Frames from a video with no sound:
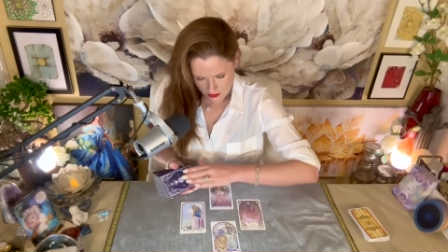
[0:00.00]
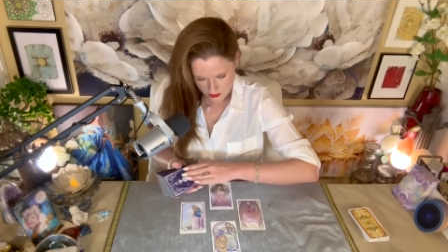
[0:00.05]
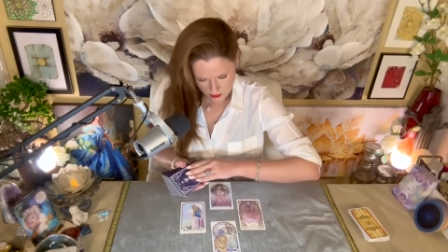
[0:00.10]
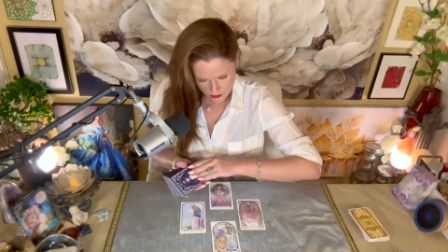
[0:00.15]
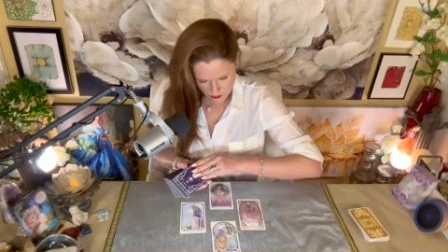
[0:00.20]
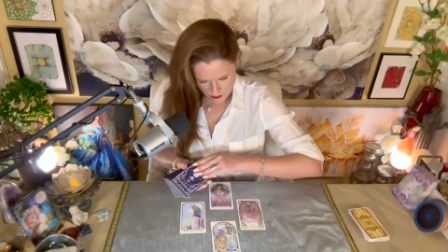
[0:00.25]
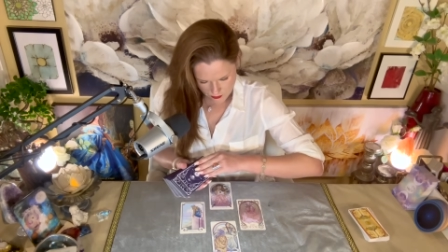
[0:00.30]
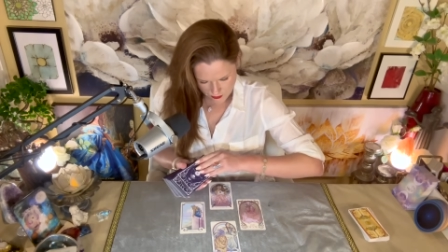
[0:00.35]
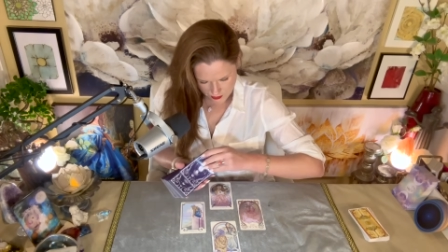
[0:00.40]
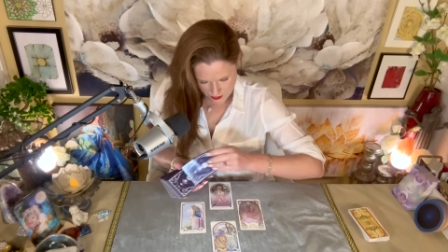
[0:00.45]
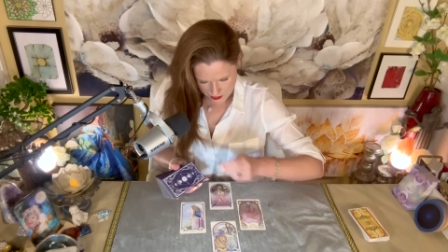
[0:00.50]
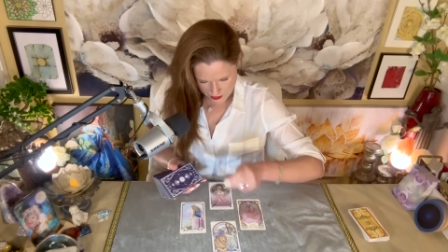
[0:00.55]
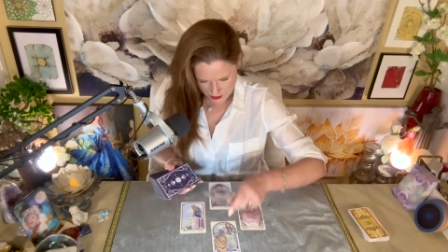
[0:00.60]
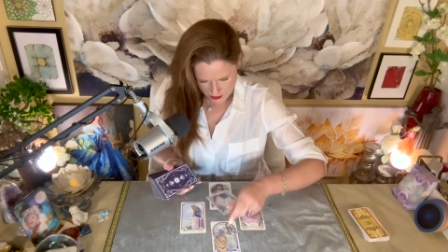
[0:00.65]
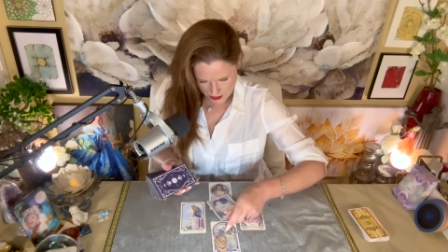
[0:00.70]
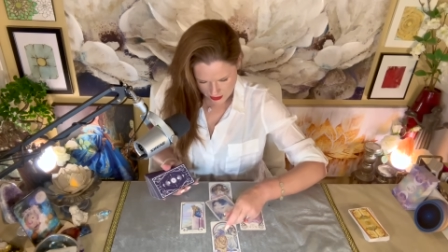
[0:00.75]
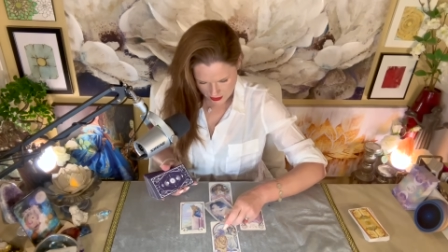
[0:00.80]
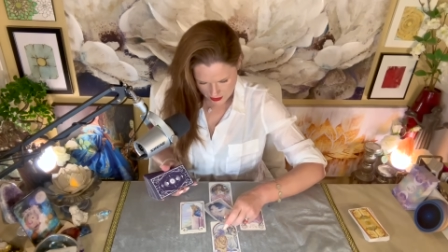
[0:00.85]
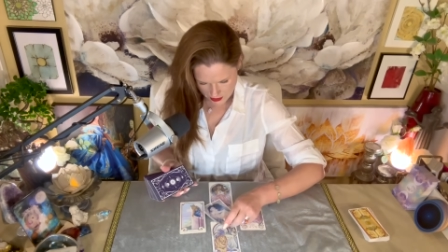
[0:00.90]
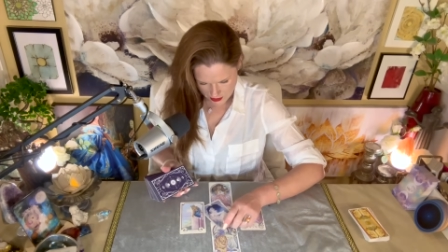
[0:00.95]
two of
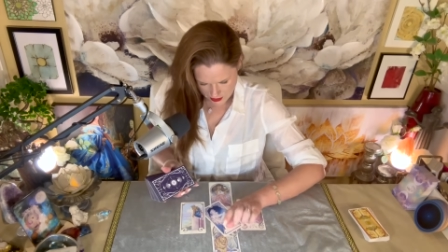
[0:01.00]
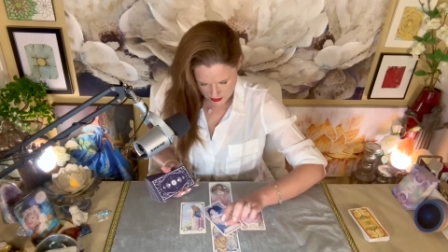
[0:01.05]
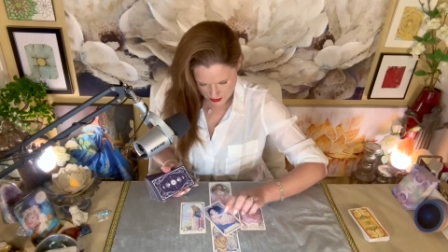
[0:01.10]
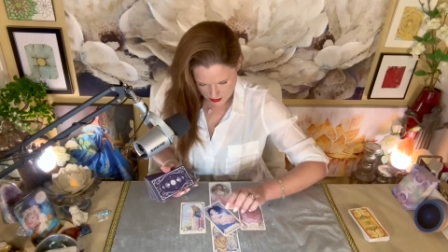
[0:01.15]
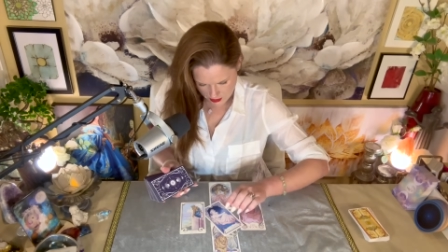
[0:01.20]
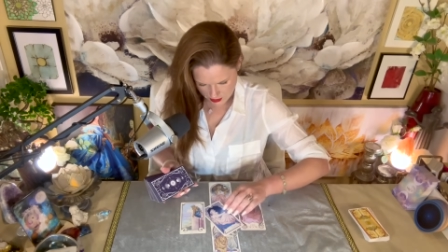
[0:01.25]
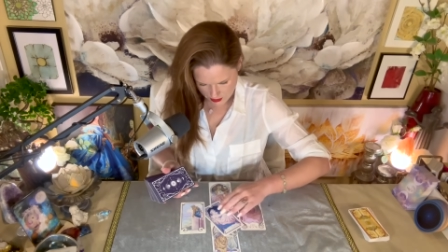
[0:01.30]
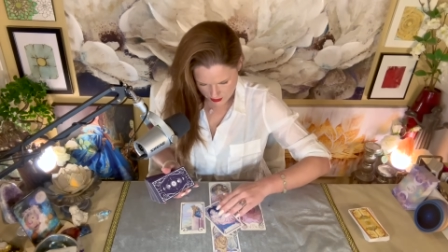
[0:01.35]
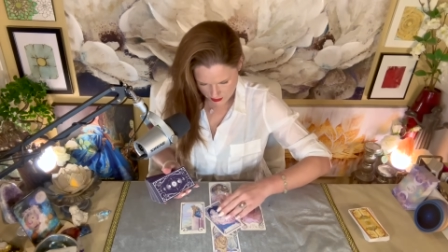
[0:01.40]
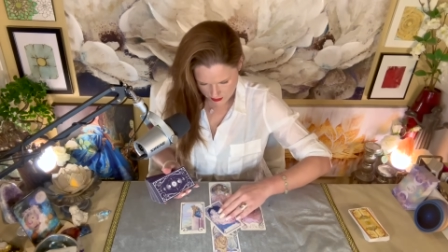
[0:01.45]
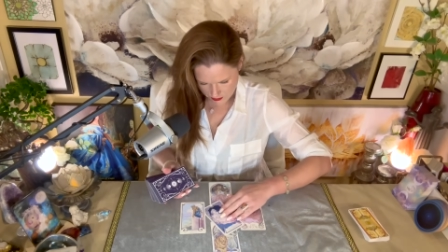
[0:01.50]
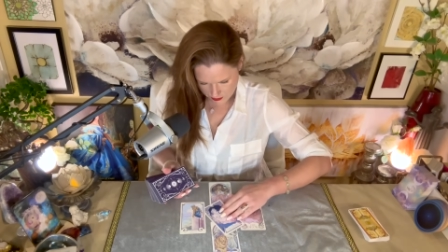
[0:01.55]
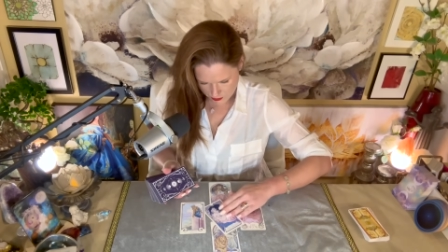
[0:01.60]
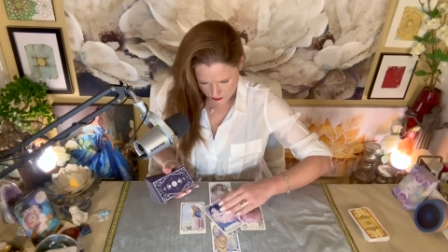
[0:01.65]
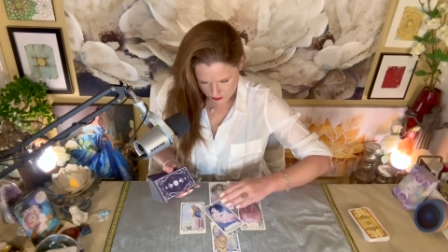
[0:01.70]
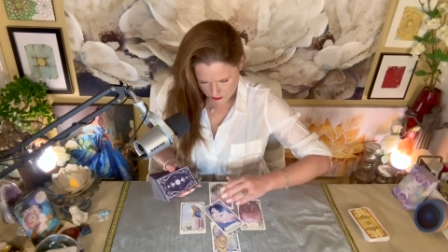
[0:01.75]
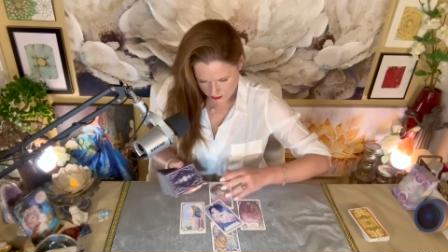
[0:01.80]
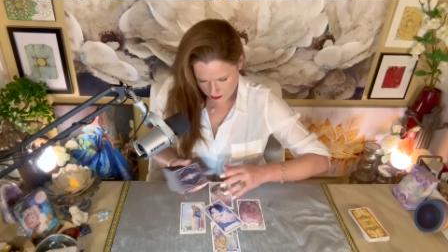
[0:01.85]
wands, the moon.